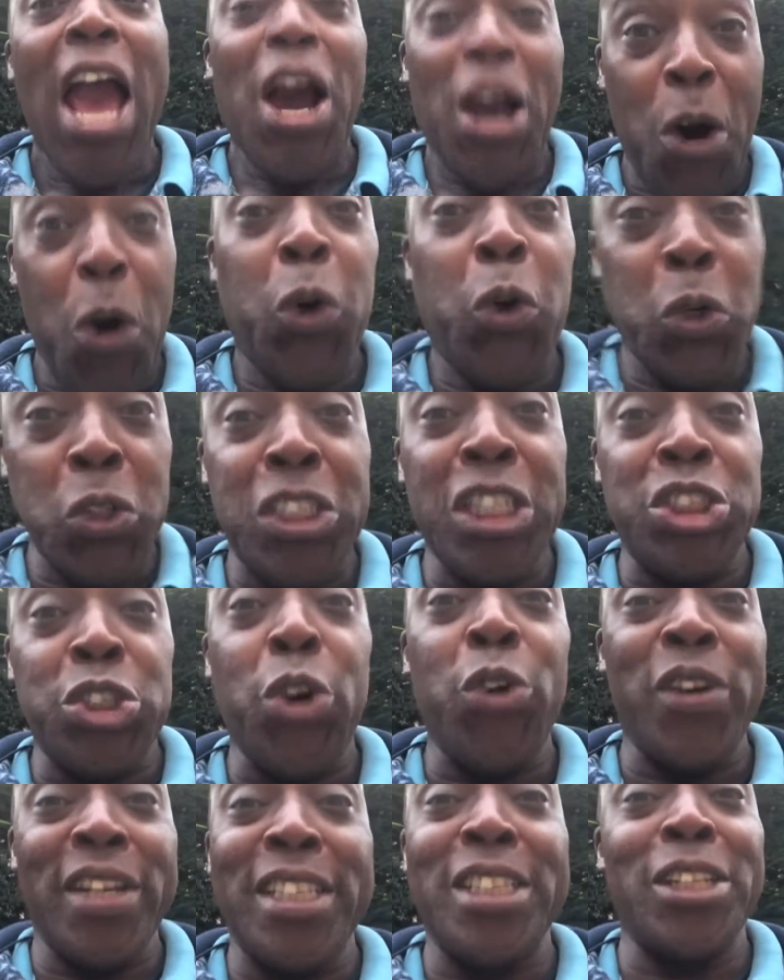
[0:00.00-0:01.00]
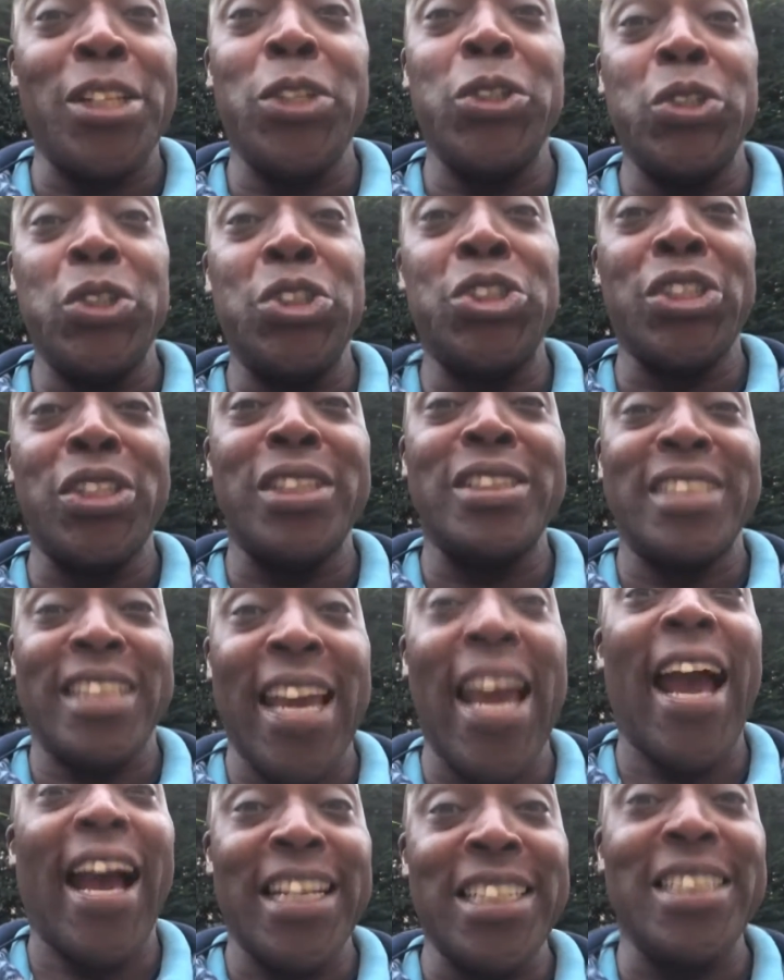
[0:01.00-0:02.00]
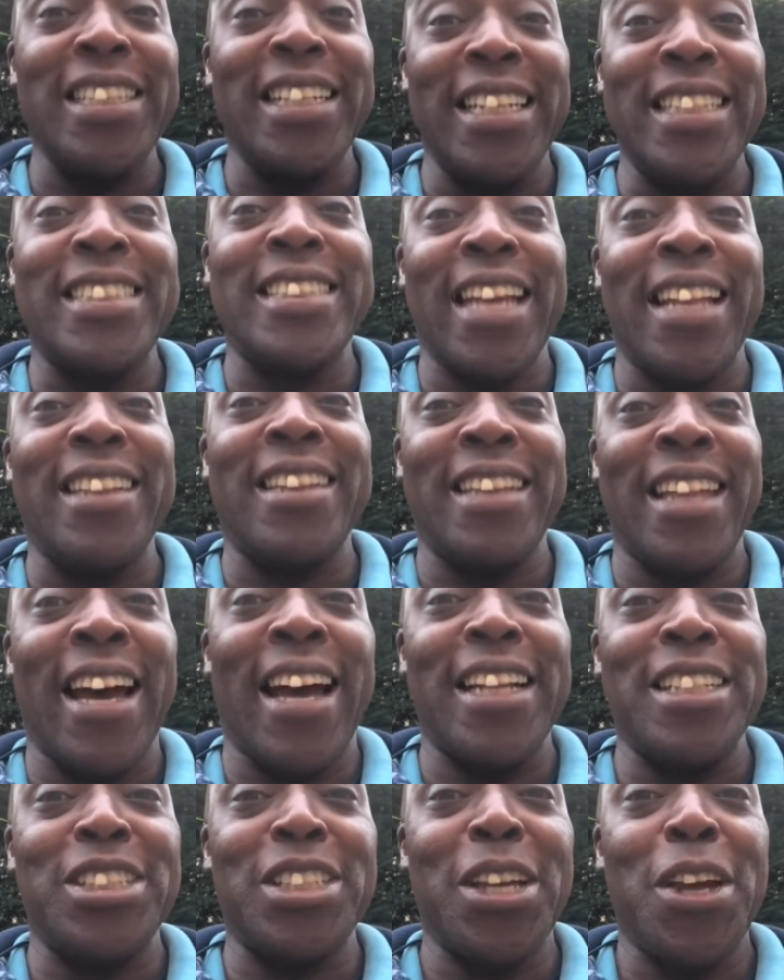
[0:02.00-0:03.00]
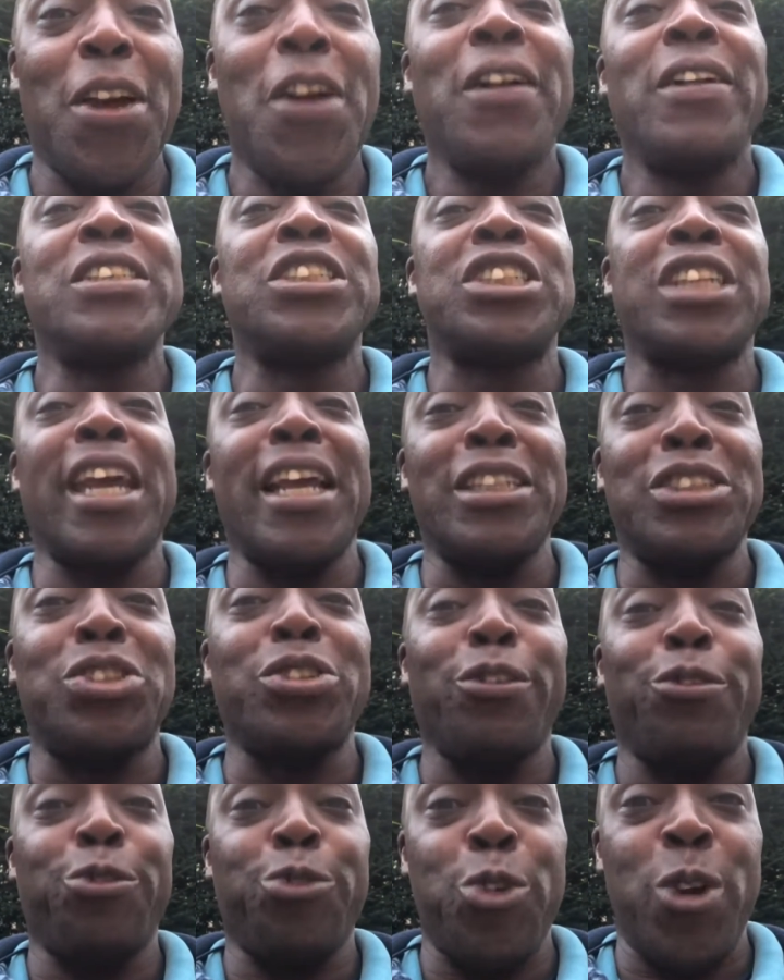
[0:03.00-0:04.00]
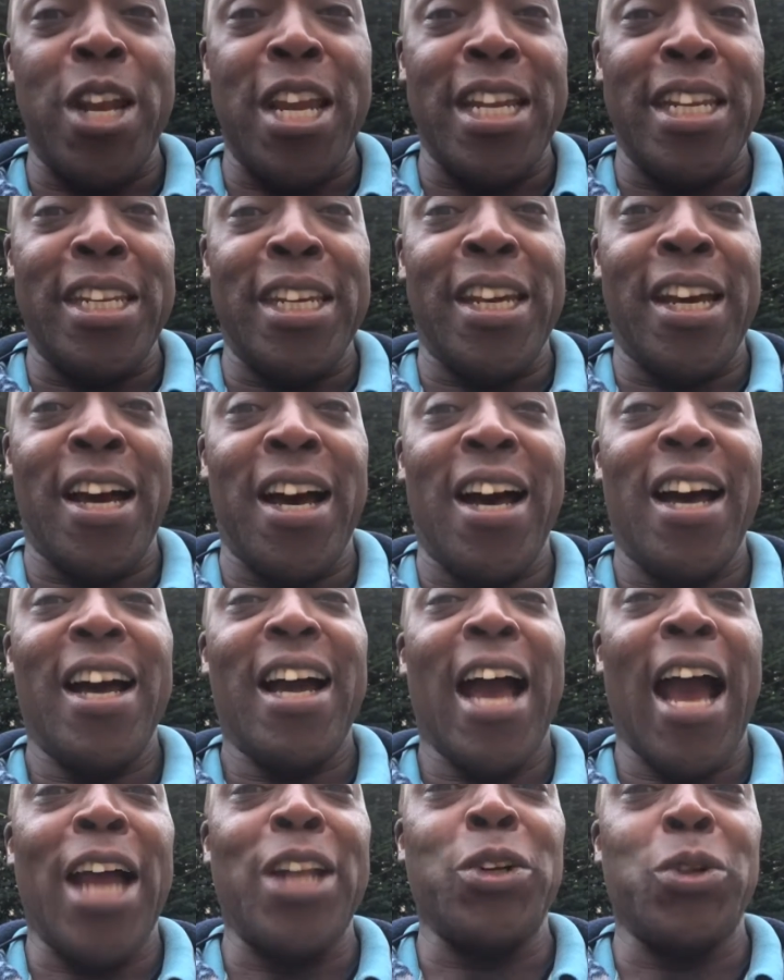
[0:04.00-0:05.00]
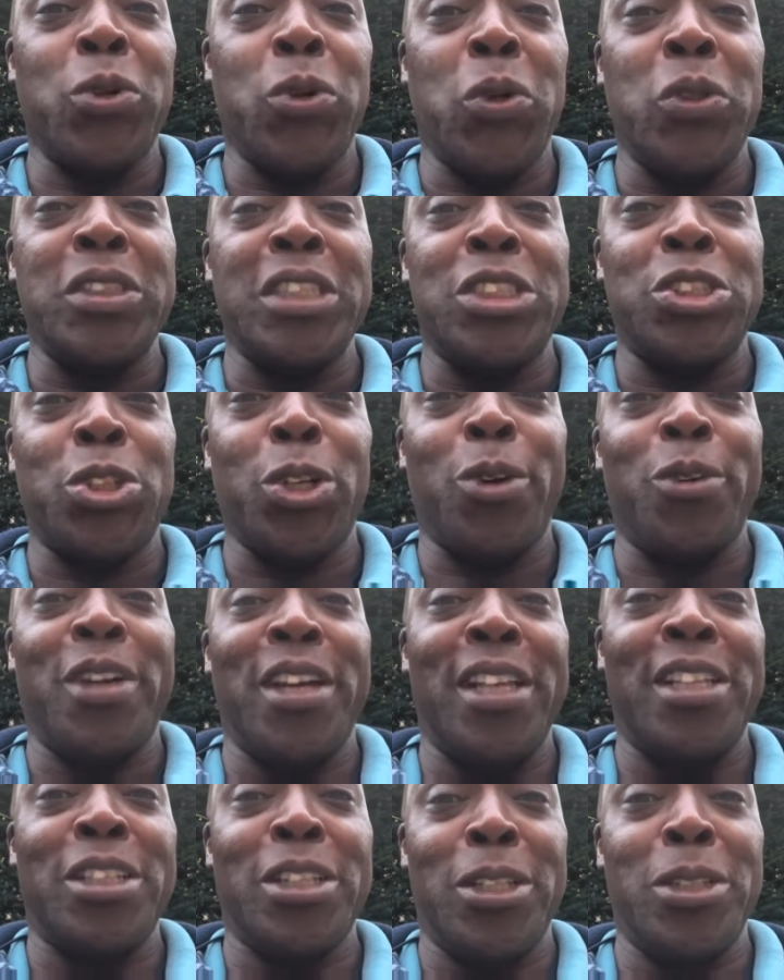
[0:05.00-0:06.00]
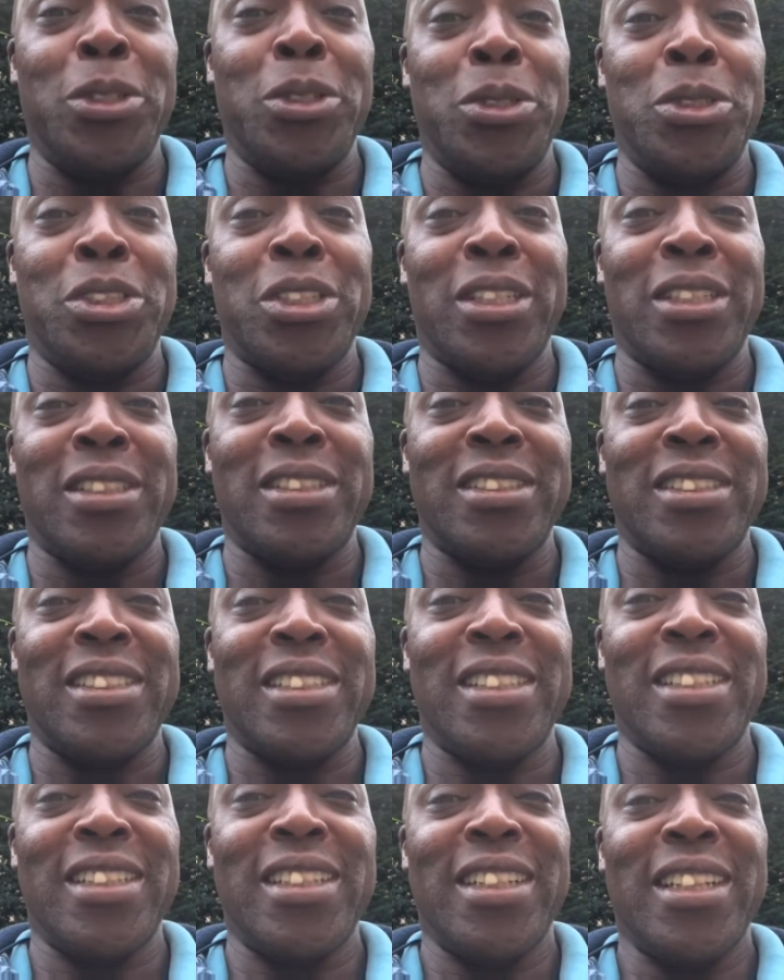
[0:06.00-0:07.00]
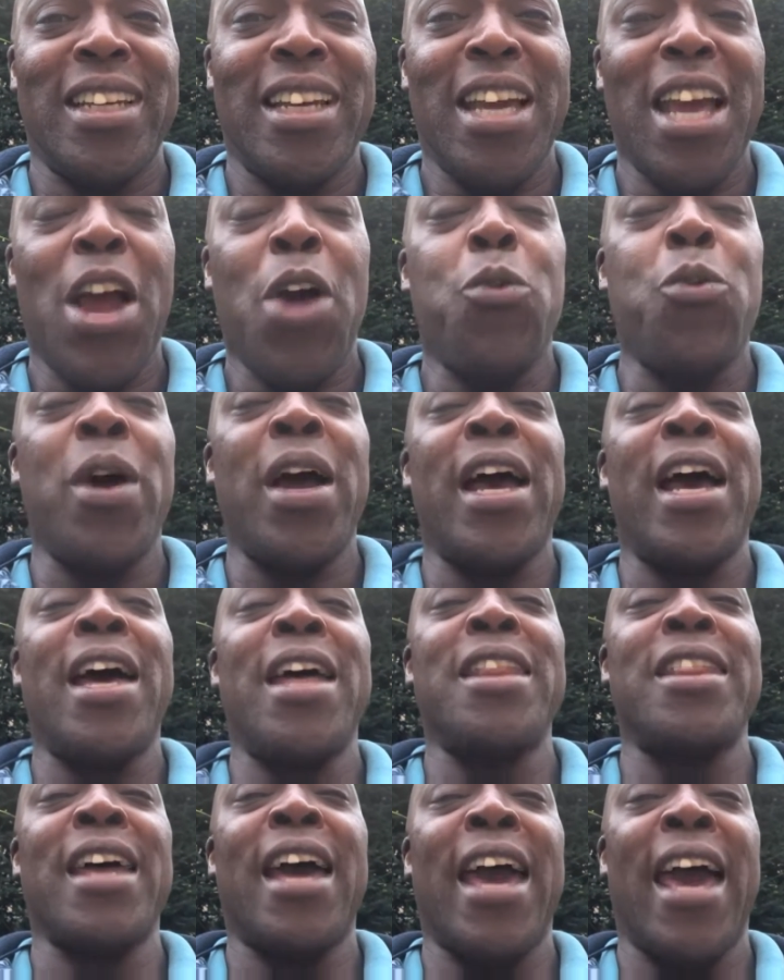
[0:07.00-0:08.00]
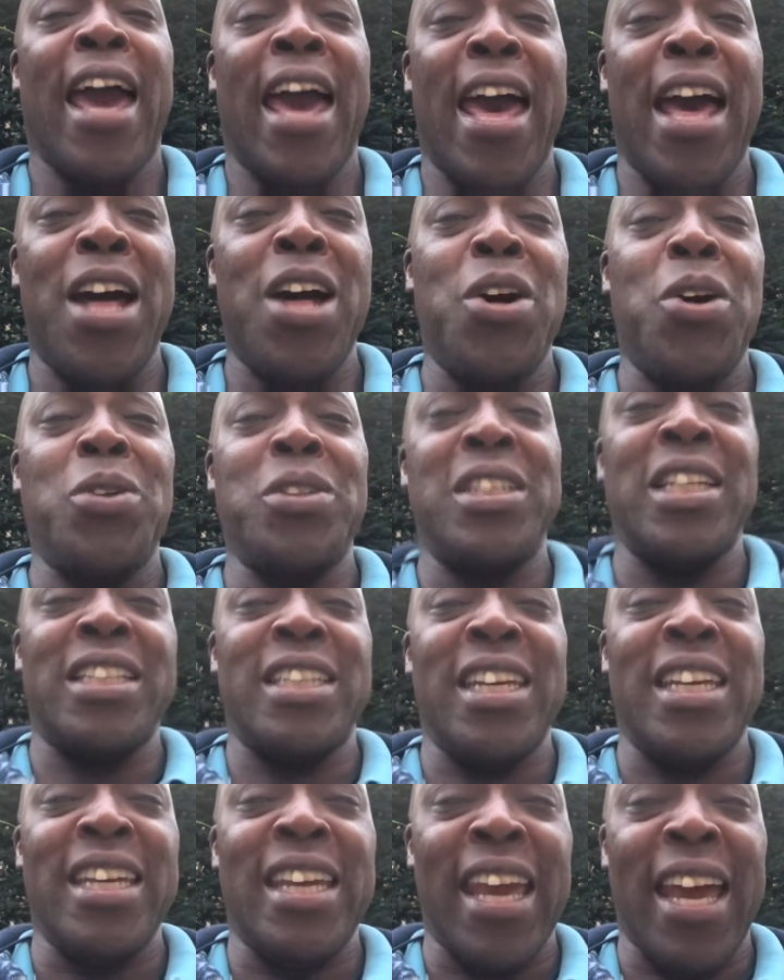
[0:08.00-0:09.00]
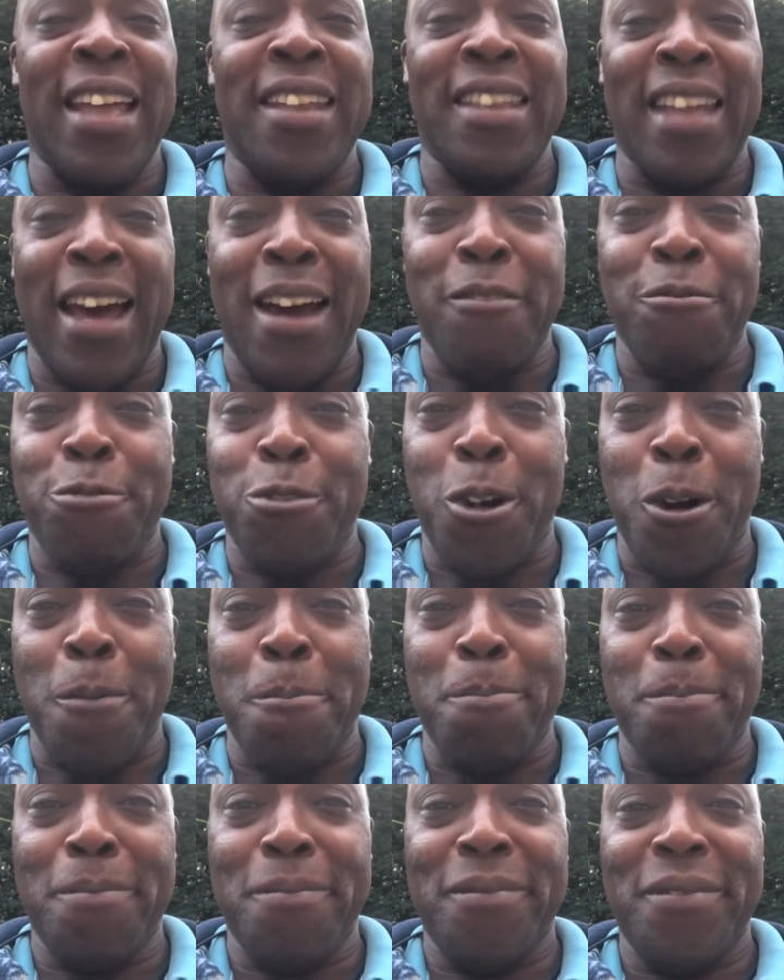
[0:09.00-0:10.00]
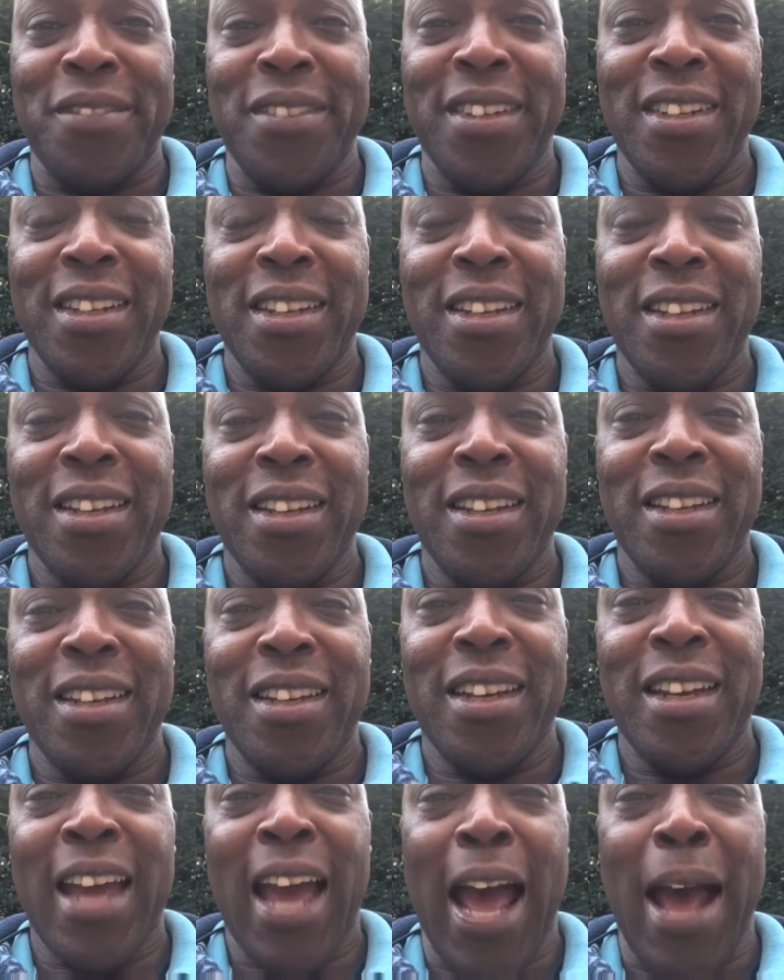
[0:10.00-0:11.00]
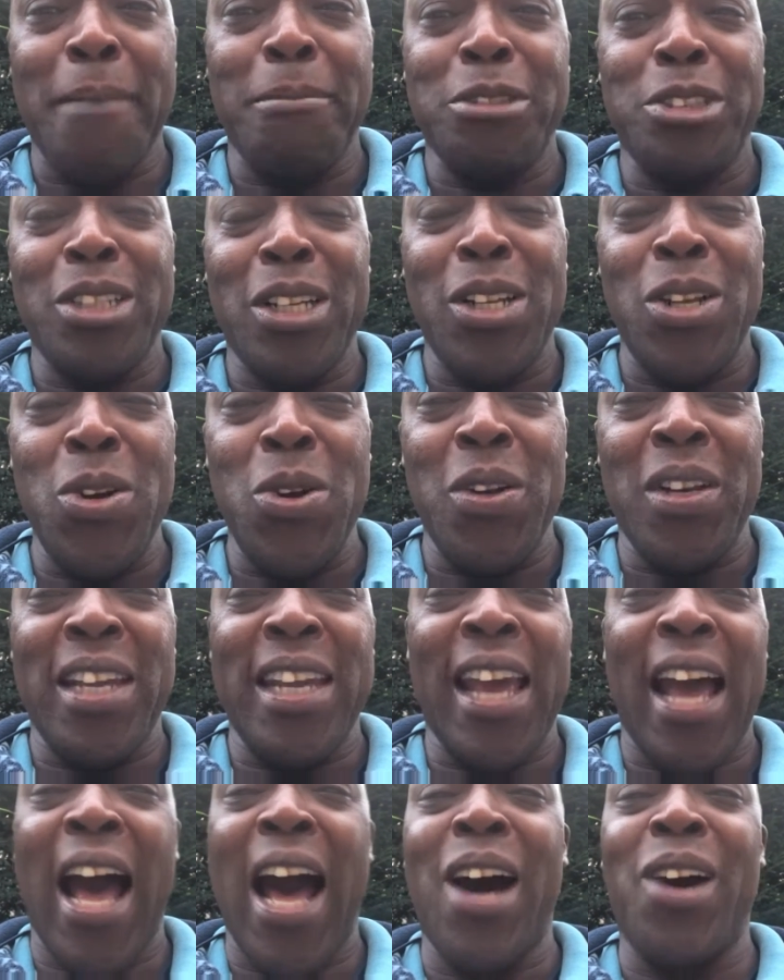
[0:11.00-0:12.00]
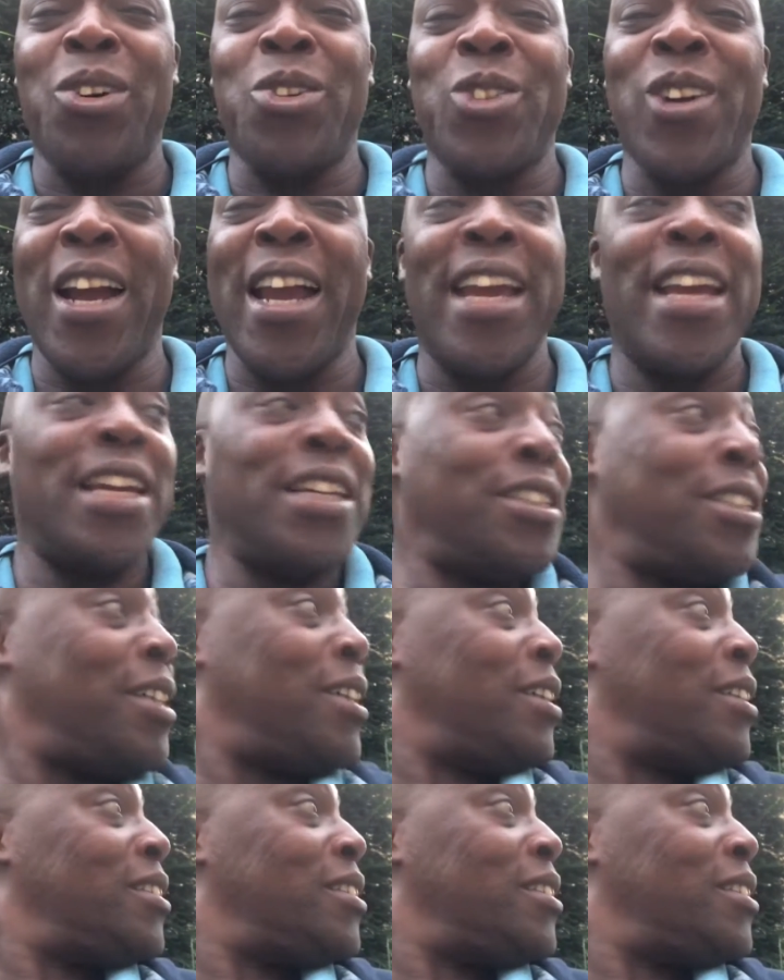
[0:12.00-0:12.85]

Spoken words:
Auditory delusions. He actually said that. Schizophrenia and auditory delusions. Where the hell did he get that from? Absolutely outrageous.